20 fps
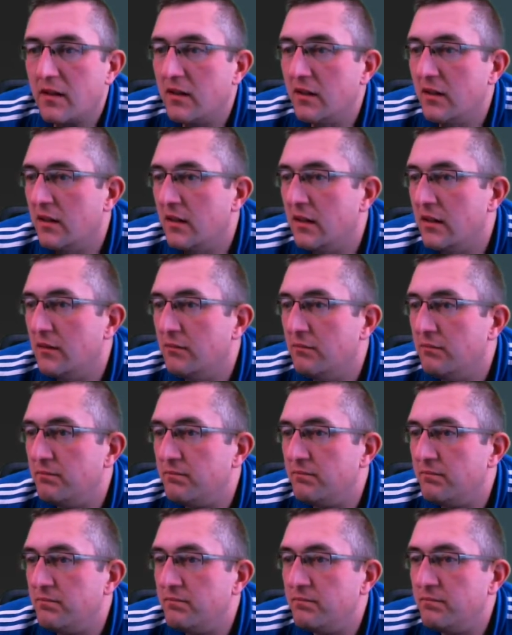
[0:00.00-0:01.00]

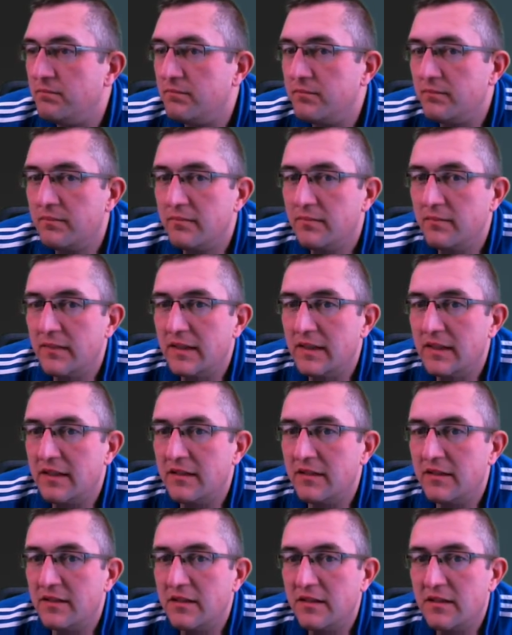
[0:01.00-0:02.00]

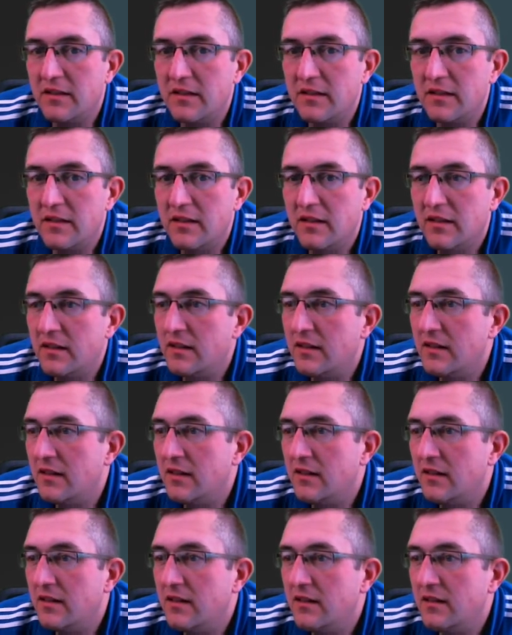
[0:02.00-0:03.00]
And
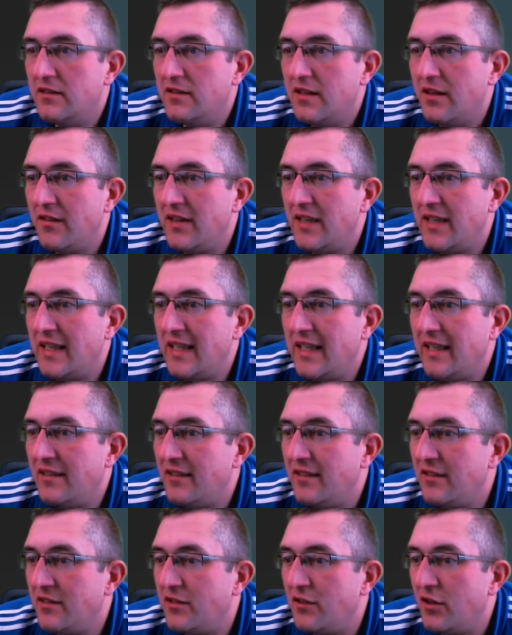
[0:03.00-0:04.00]
7 and 8
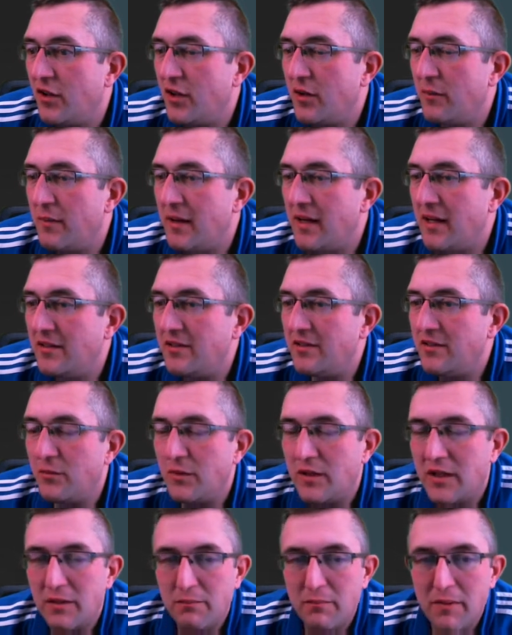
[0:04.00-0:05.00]
is not the best.
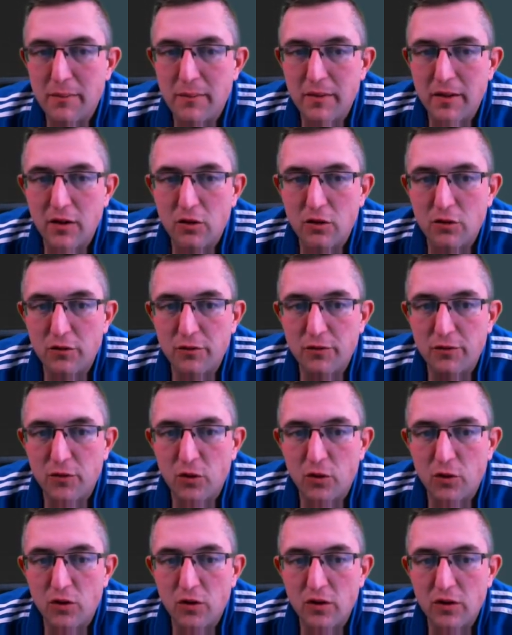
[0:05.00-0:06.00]
We can maybe look
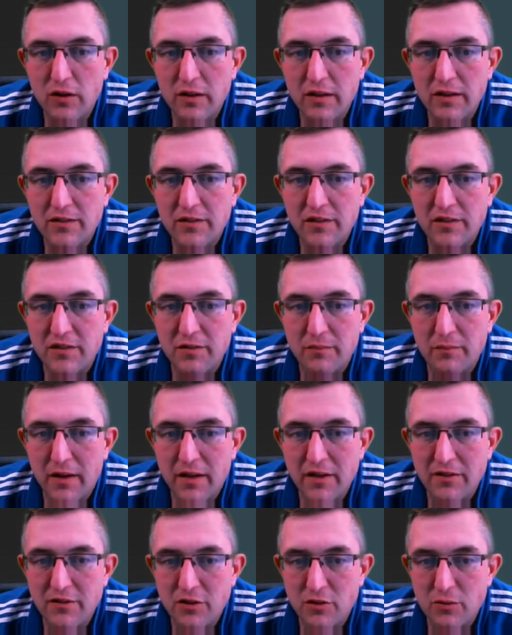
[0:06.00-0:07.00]
for an assistant
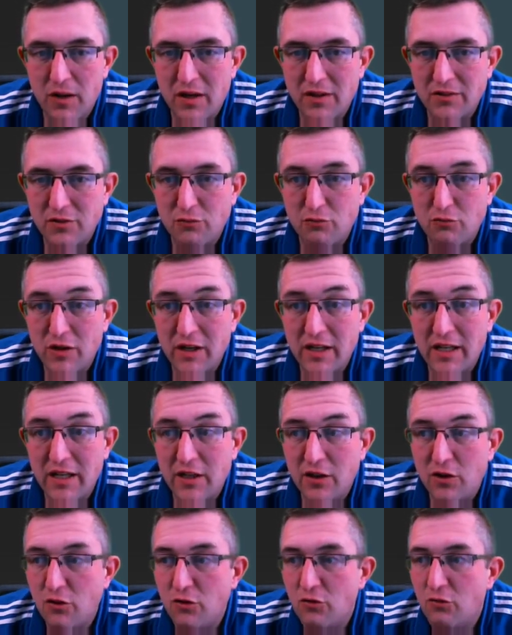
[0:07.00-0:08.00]
manager who has a really
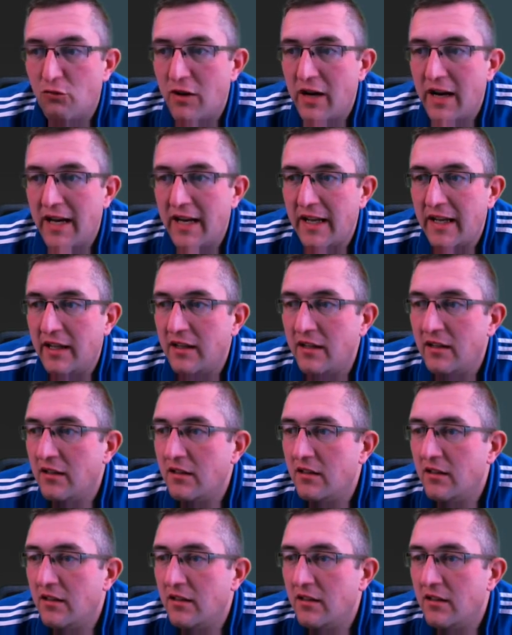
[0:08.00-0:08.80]
good rating